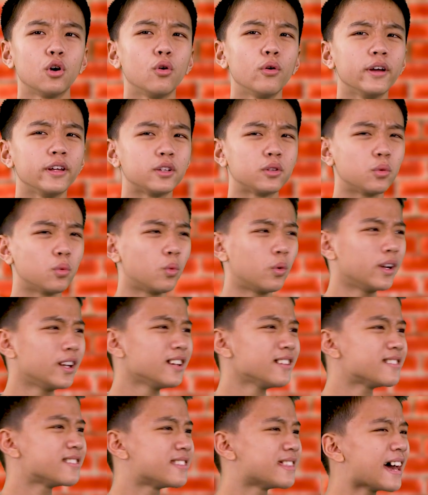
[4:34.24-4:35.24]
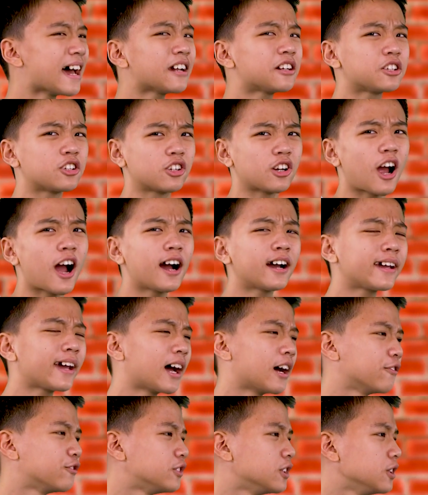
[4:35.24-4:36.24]
Oh wait, what does that rock
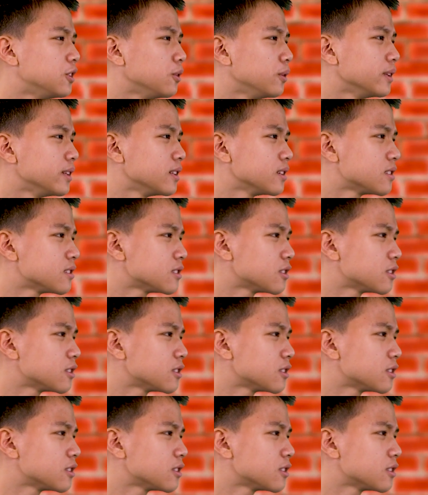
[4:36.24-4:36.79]
have to do with this